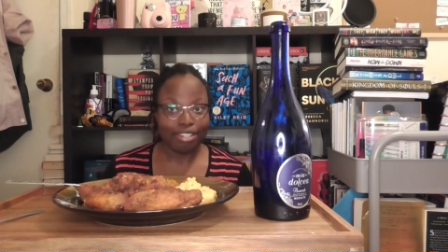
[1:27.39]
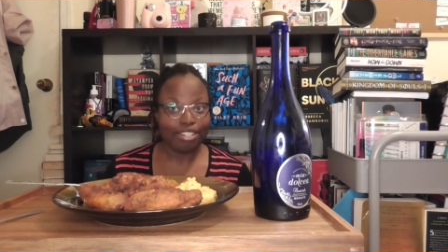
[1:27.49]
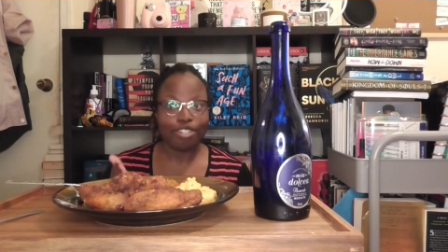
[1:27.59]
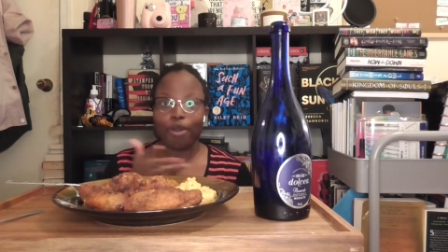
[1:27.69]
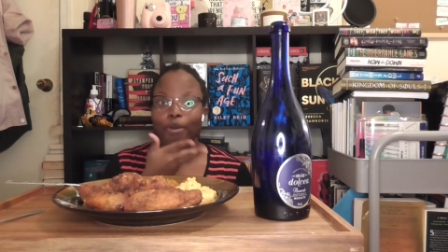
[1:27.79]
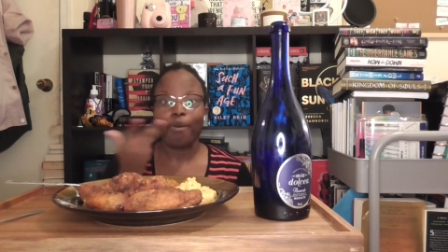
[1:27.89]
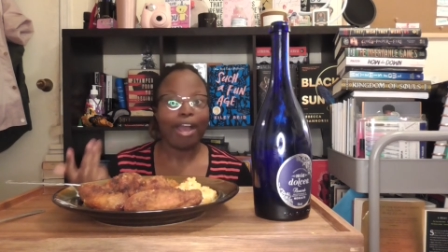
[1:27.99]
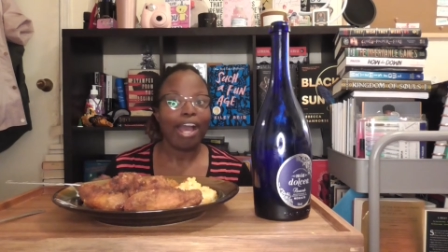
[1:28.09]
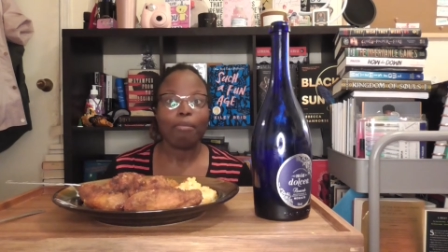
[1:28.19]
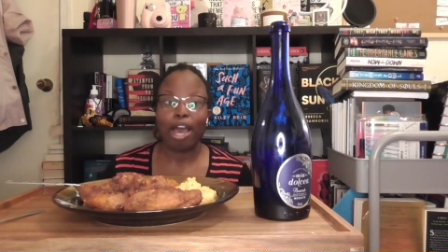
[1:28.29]
So
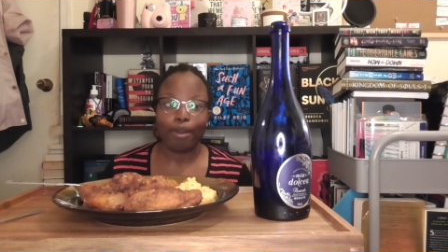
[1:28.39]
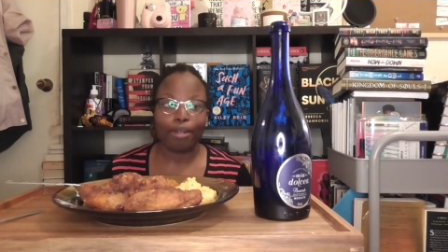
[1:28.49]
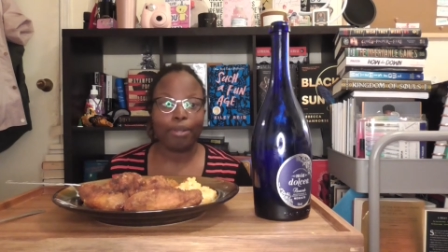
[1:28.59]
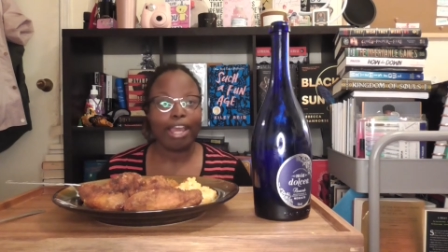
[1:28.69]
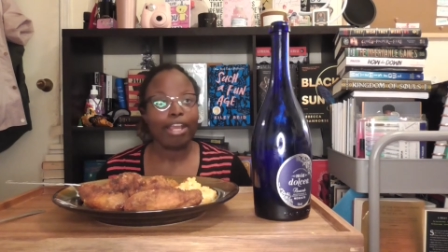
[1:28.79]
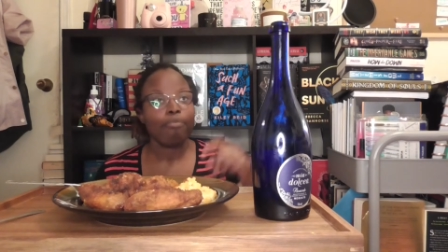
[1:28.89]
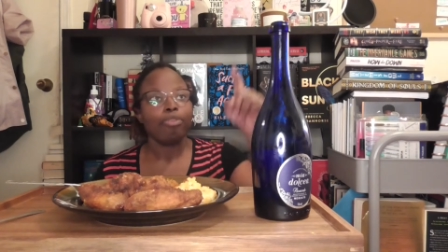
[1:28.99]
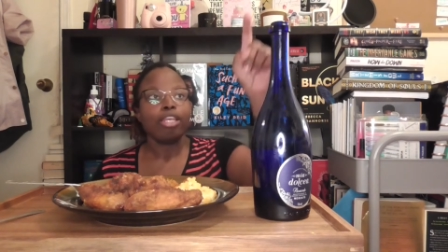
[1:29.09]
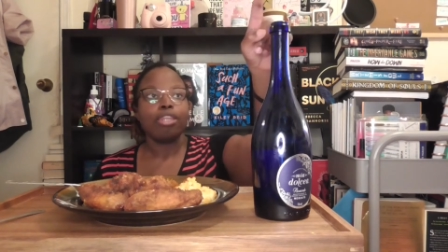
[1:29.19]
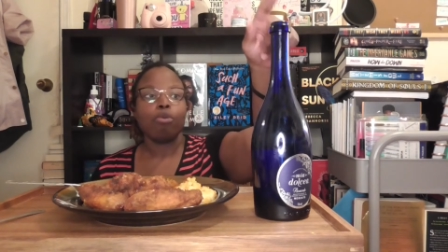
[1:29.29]
how about it, okay?
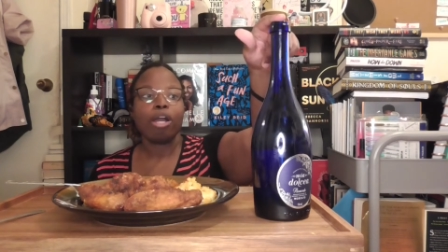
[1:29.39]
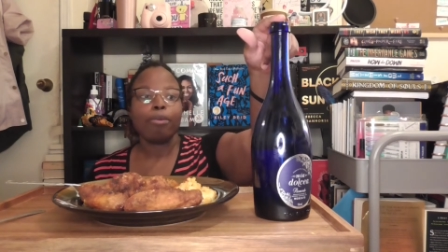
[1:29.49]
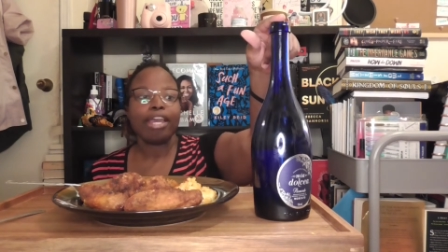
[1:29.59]
The wine